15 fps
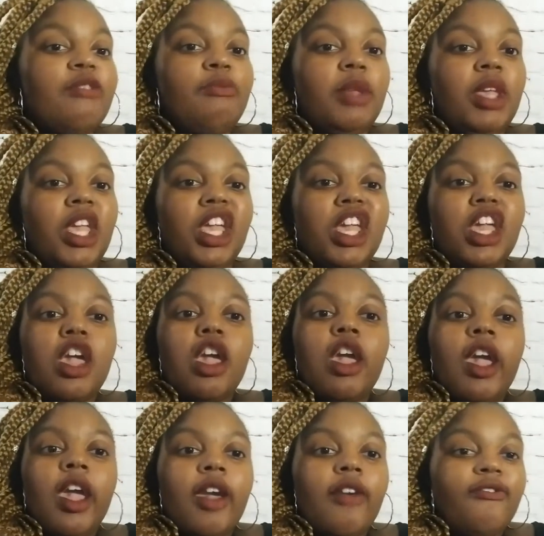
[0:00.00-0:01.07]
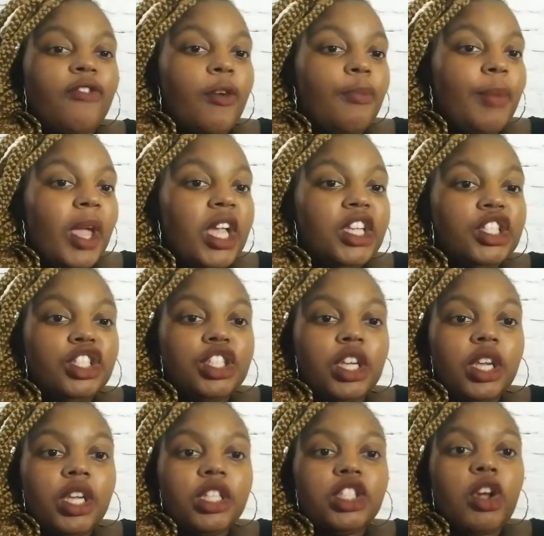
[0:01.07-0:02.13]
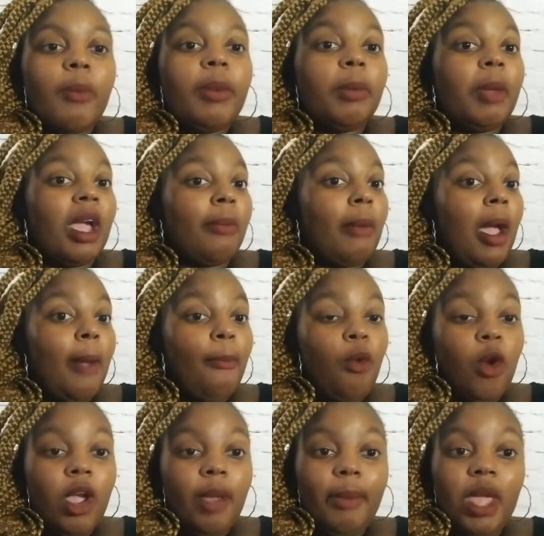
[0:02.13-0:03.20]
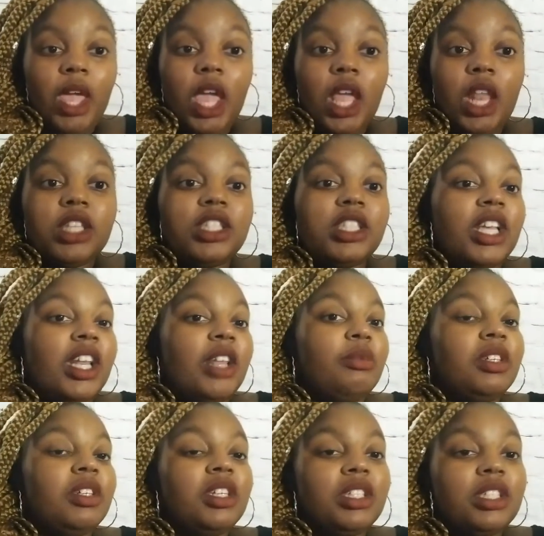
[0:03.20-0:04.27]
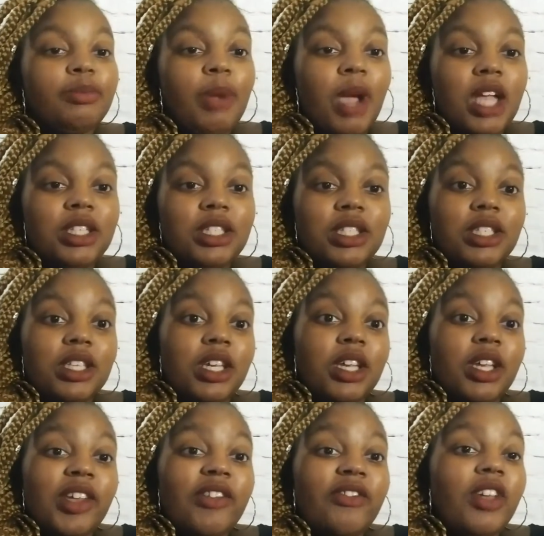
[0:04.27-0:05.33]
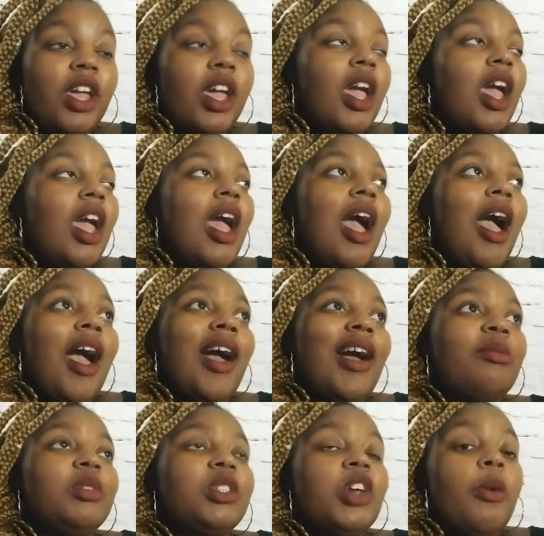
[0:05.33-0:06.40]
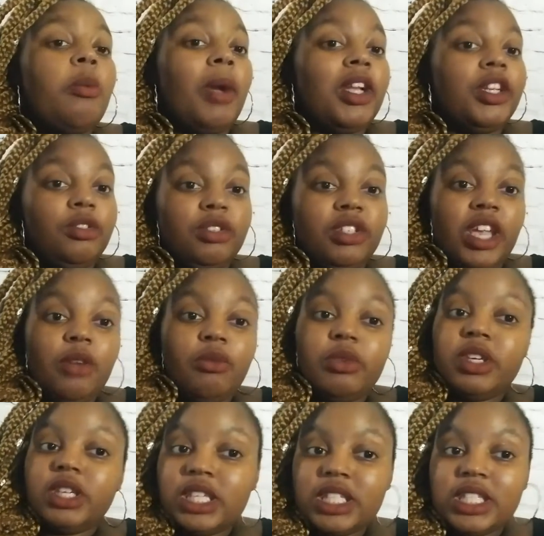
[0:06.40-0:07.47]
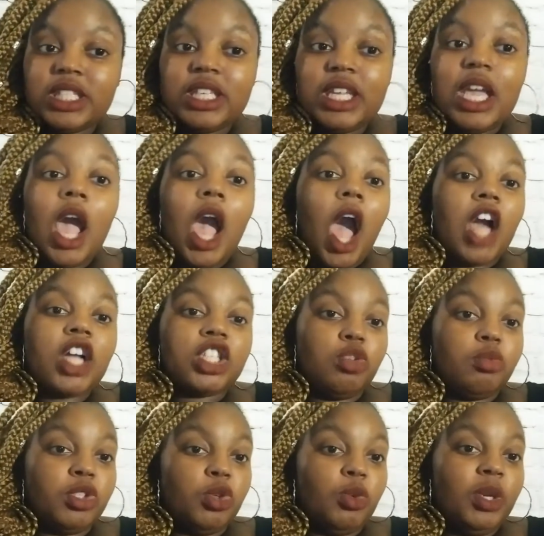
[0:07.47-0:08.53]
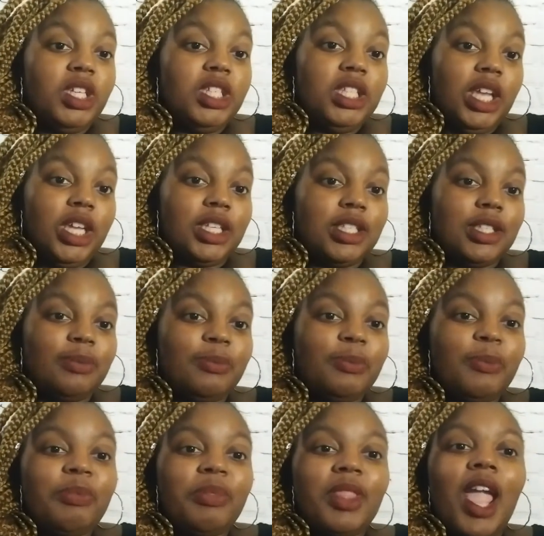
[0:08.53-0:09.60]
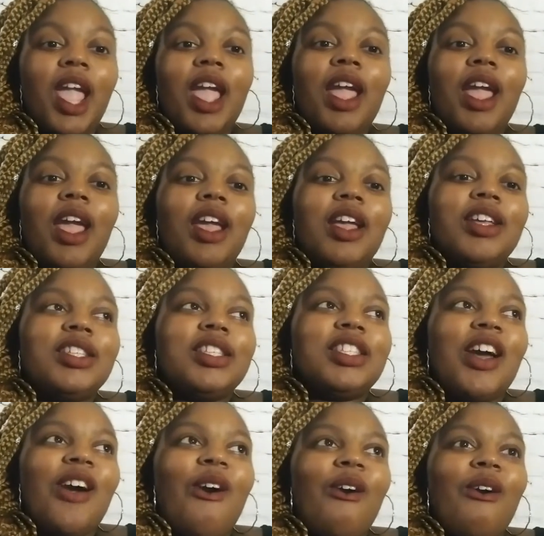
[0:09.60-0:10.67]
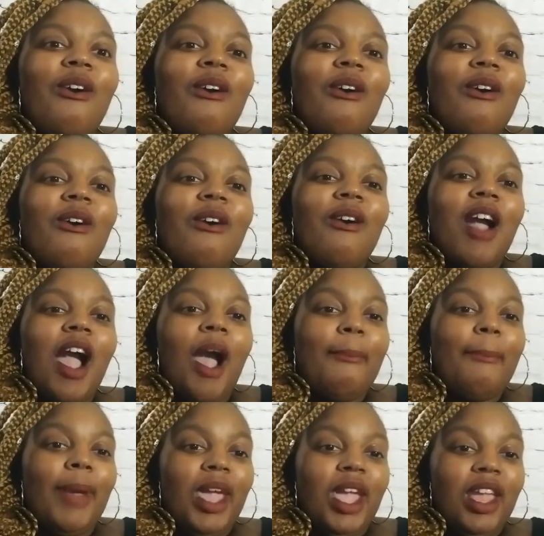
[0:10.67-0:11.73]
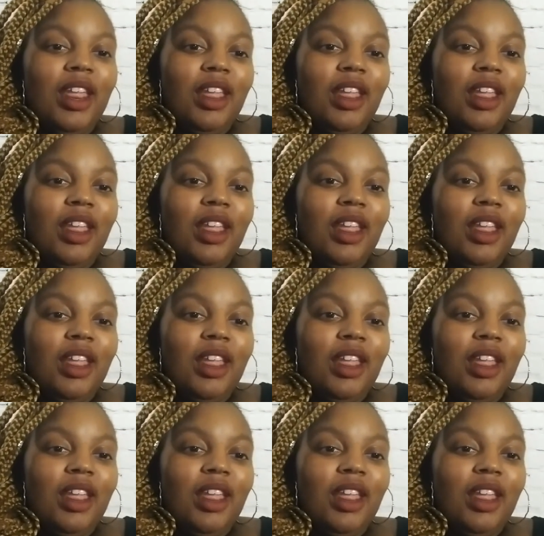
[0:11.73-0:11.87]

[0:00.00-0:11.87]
gave me information, told me to make my appointment, said it was positive, told me my due date was October 26th. So I